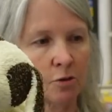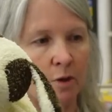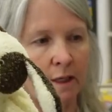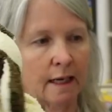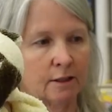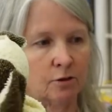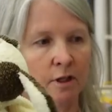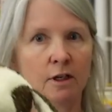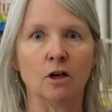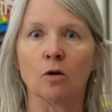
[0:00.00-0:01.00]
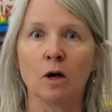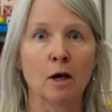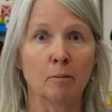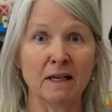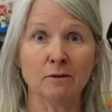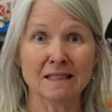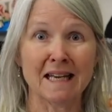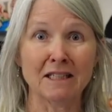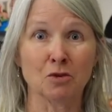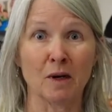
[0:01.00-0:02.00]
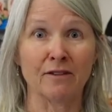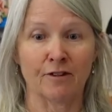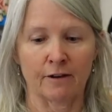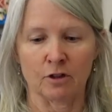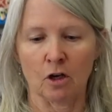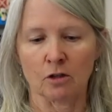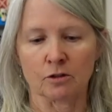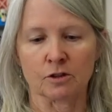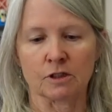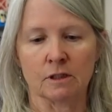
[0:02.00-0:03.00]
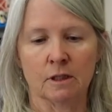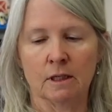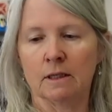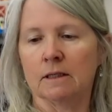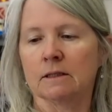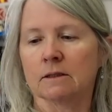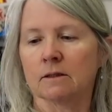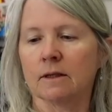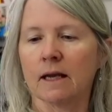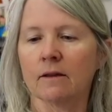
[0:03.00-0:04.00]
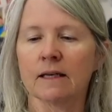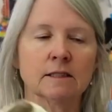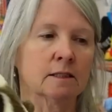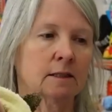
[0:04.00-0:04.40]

one. I do not know, but it was like $25. So now that's,